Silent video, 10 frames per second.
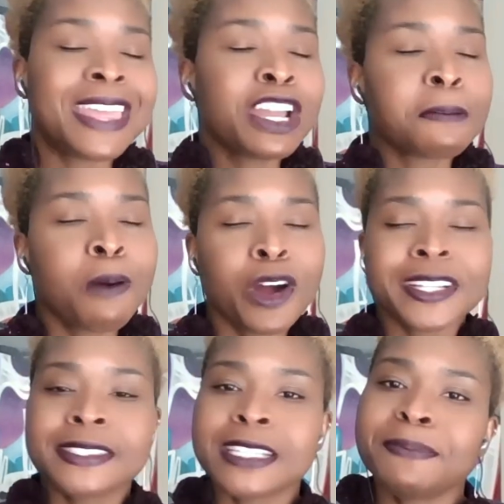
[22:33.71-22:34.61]
they are part
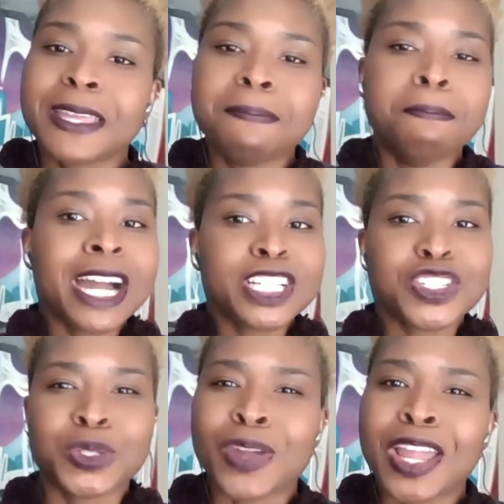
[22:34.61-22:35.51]
of something
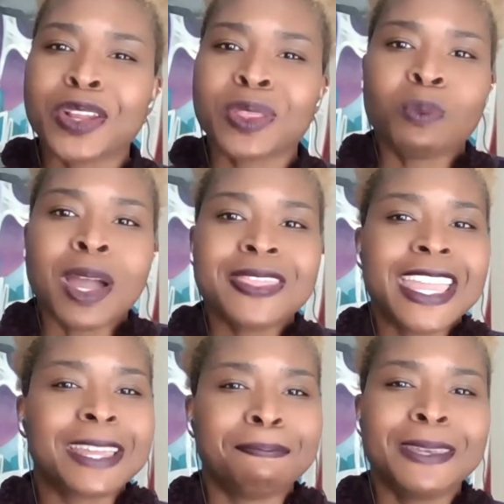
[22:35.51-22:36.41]
much greater than what
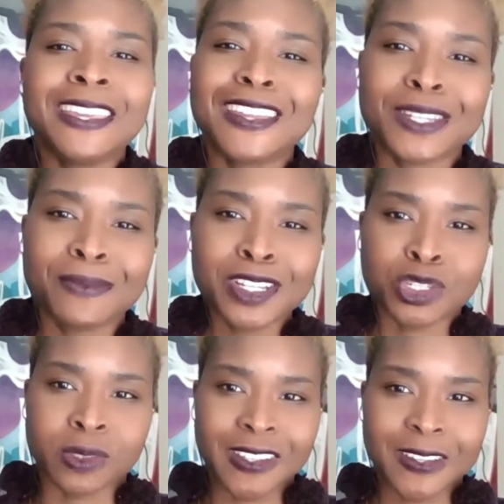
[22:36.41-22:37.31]
they could be
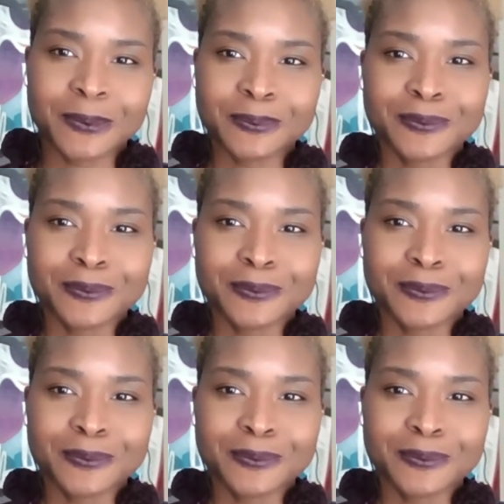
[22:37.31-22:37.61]
individually.